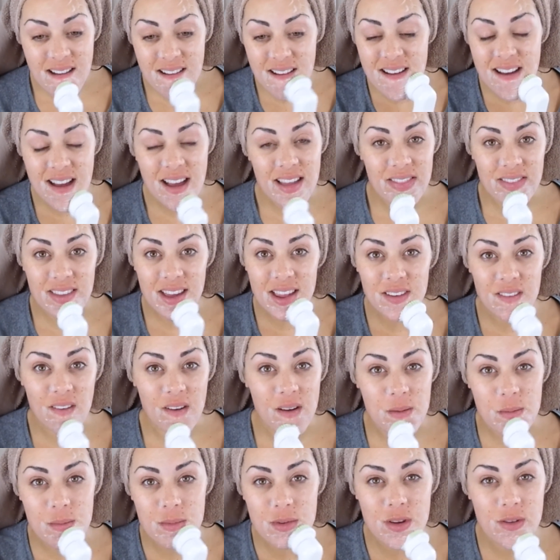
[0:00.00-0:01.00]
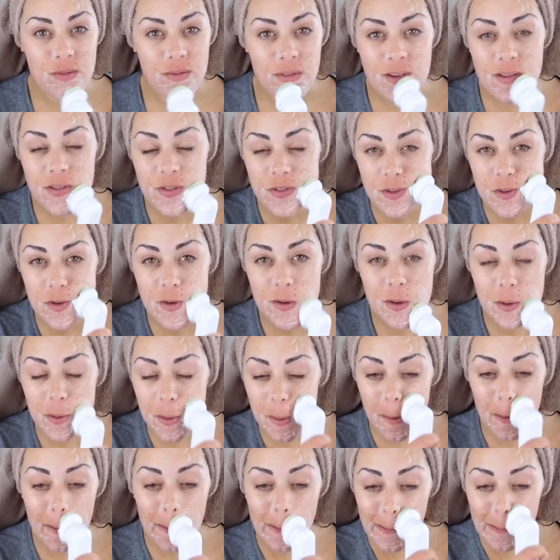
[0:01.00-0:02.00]
And then I'll move on to
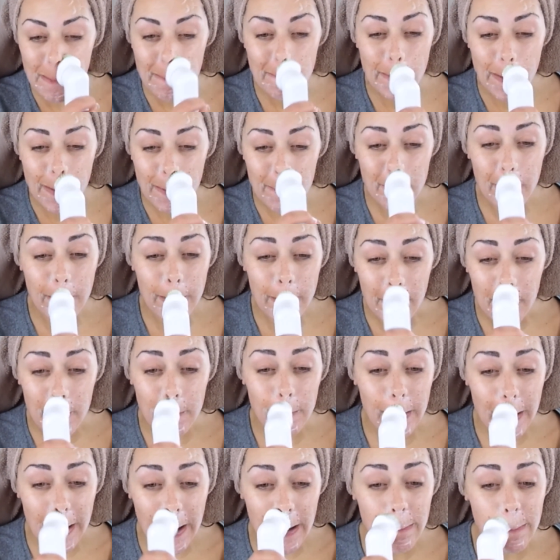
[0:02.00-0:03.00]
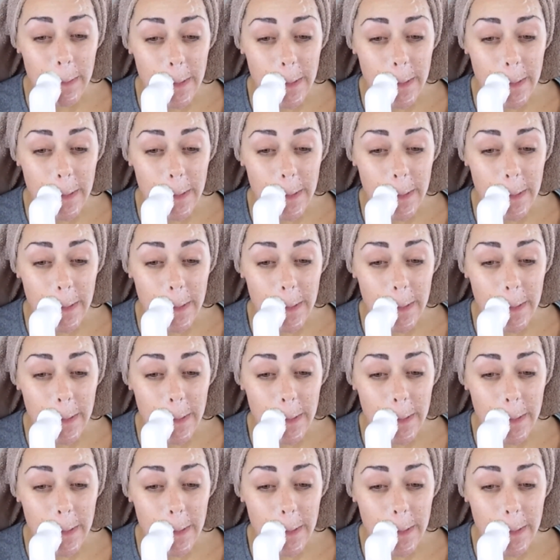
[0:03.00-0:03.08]
a little bit on my top lip.